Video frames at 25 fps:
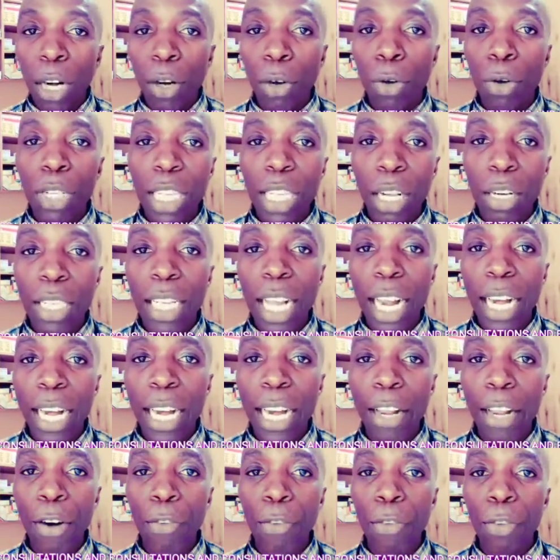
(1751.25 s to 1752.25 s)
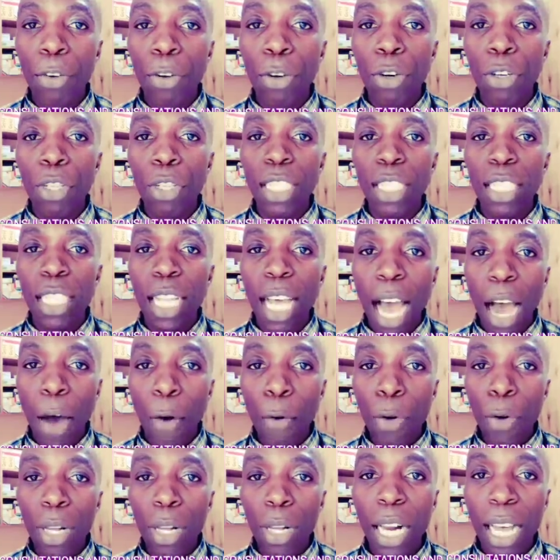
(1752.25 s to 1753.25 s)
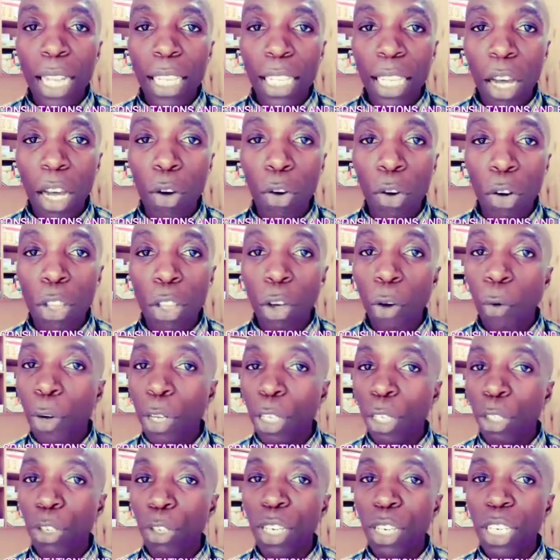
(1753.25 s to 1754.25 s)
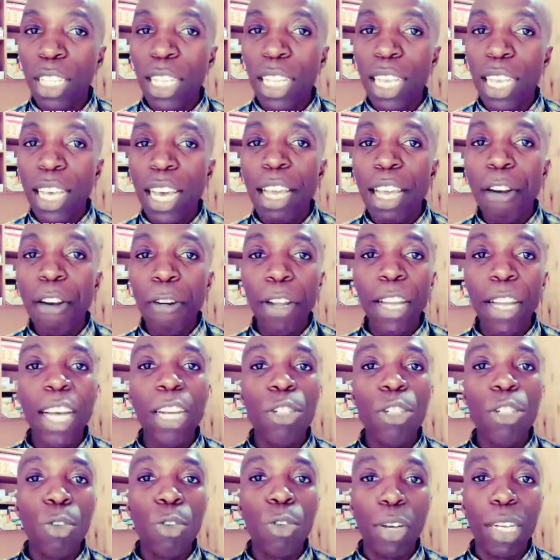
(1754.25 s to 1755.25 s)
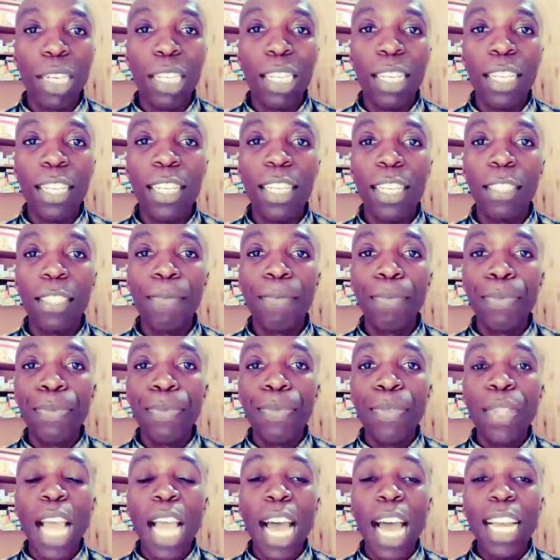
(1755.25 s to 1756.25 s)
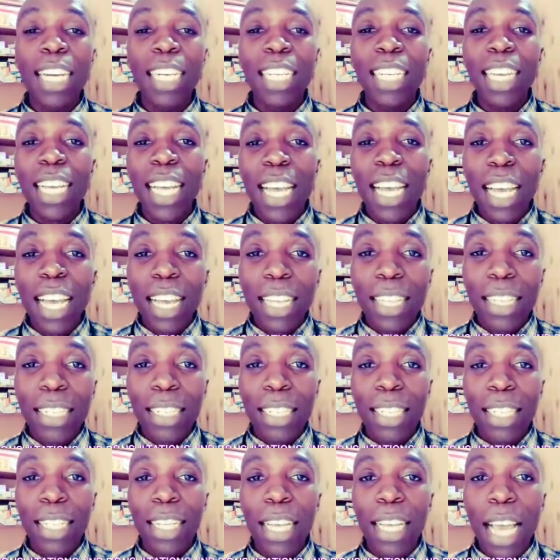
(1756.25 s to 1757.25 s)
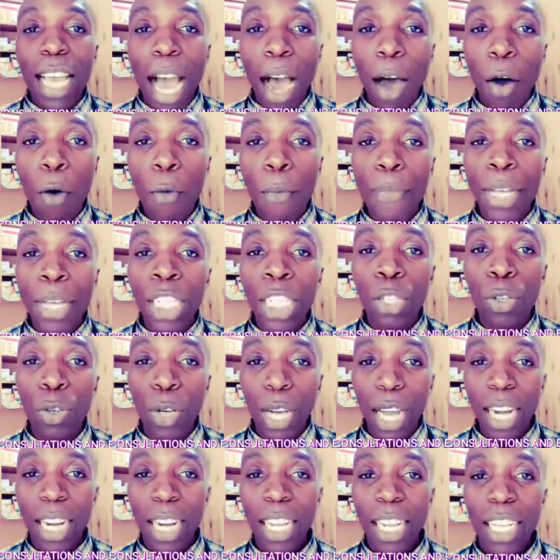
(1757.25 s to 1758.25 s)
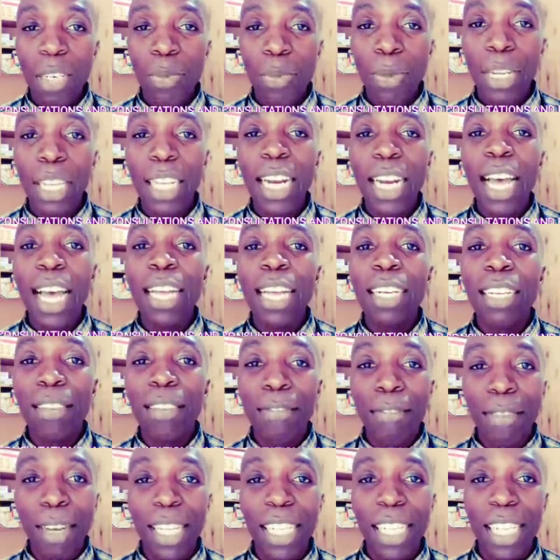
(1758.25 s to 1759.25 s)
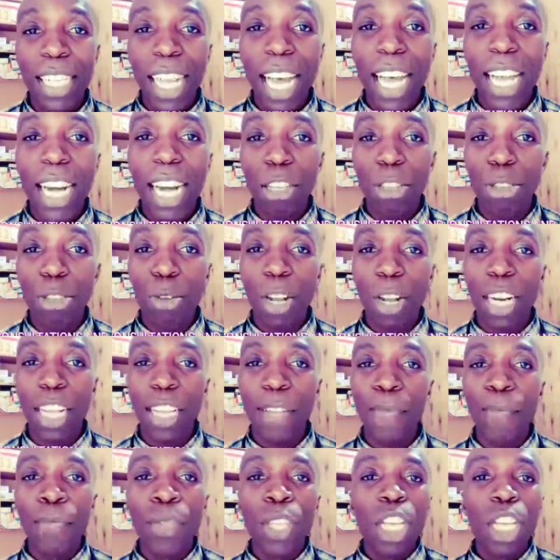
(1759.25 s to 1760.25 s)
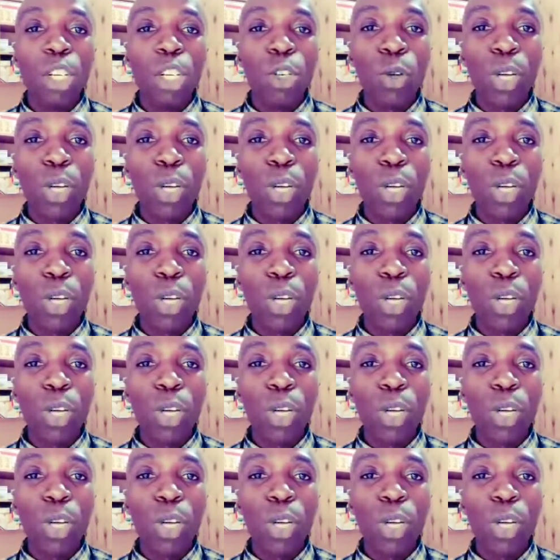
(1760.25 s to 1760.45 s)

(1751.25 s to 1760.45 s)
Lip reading: shall consult, and then of course I will answer all your questions in regards to fertility and see how best you can get pregnant faster naturally.